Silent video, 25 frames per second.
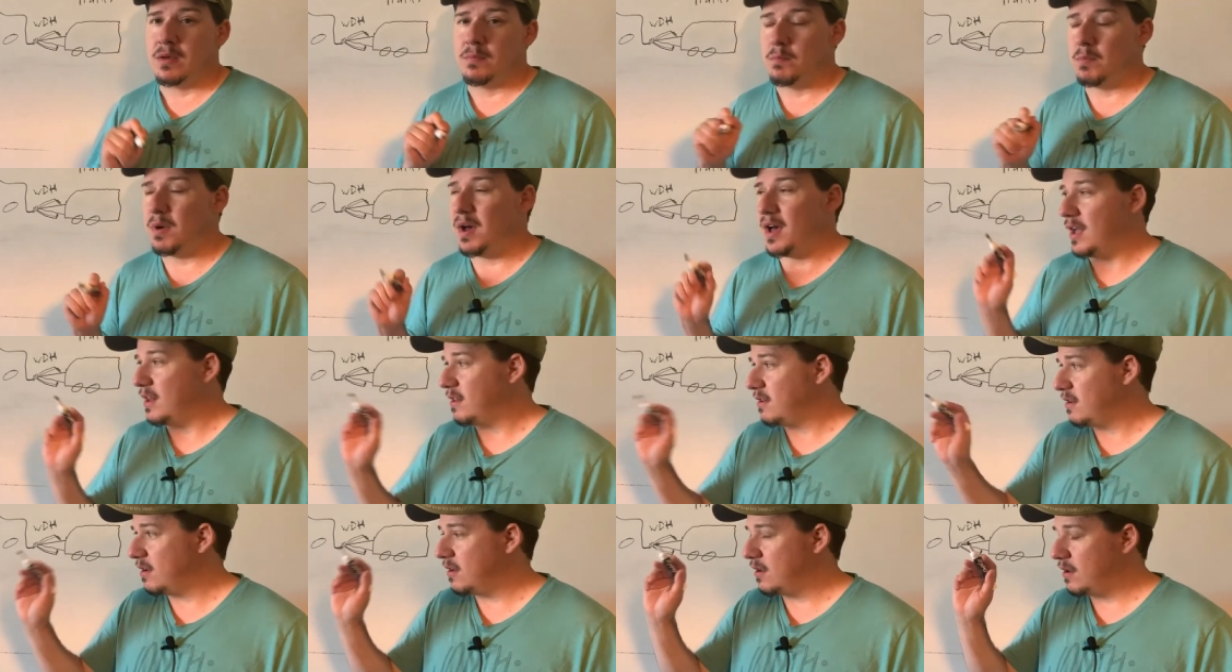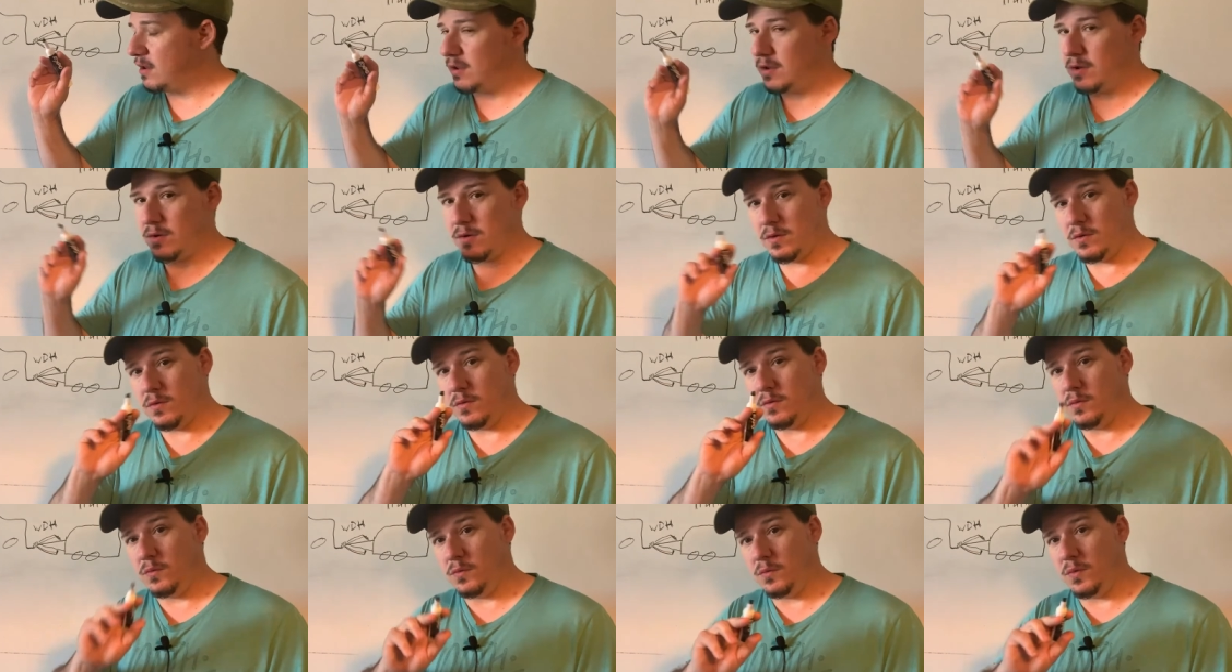but
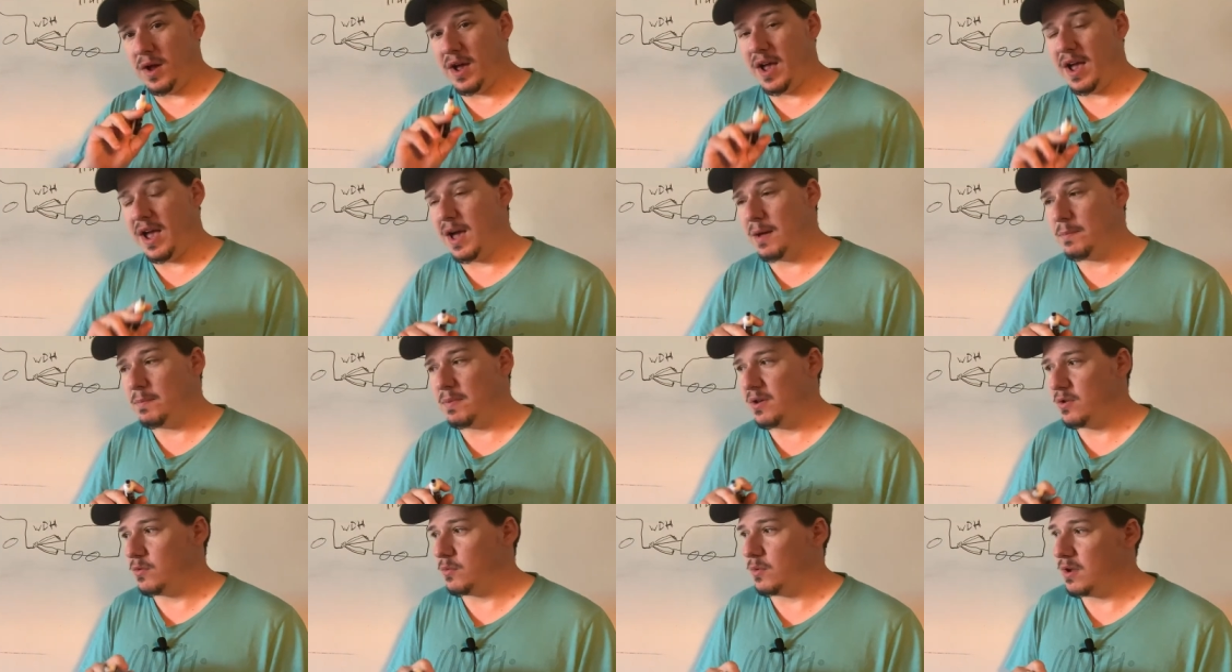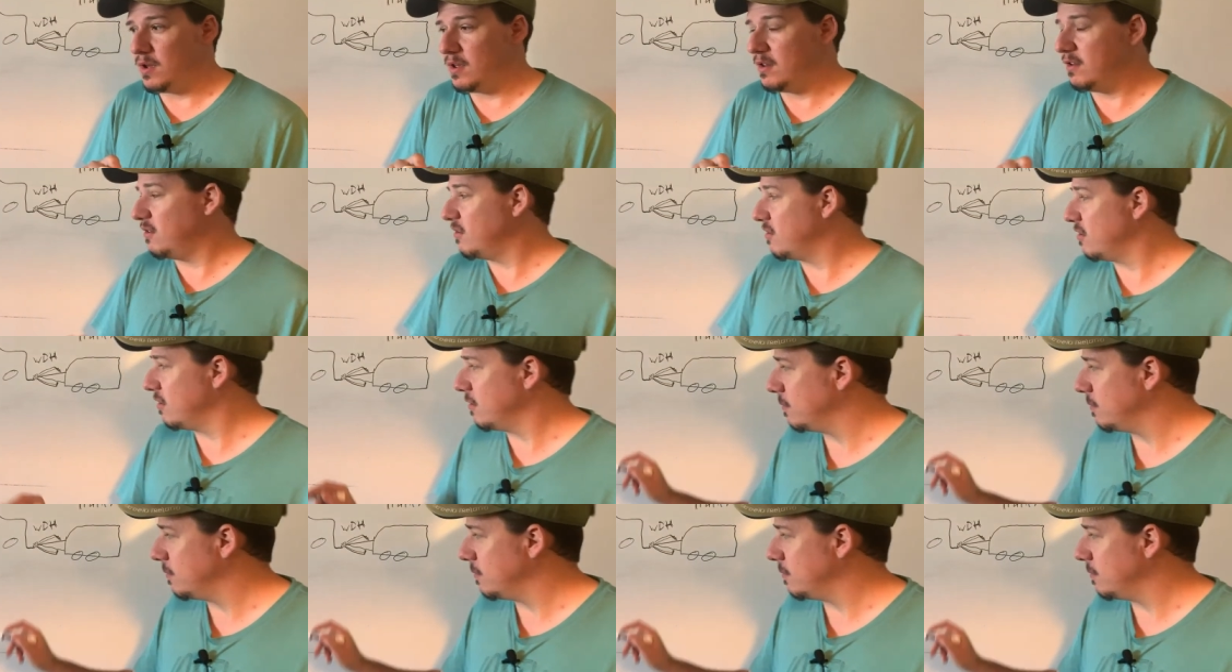what happened was